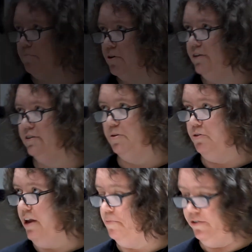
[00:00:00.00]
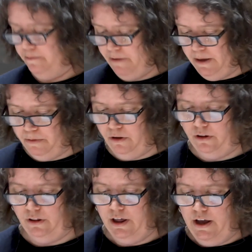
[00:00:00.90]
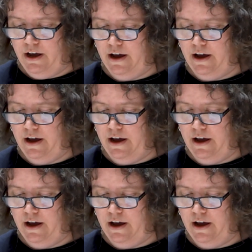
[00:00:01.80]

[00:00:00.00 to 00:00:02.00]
aprons and people,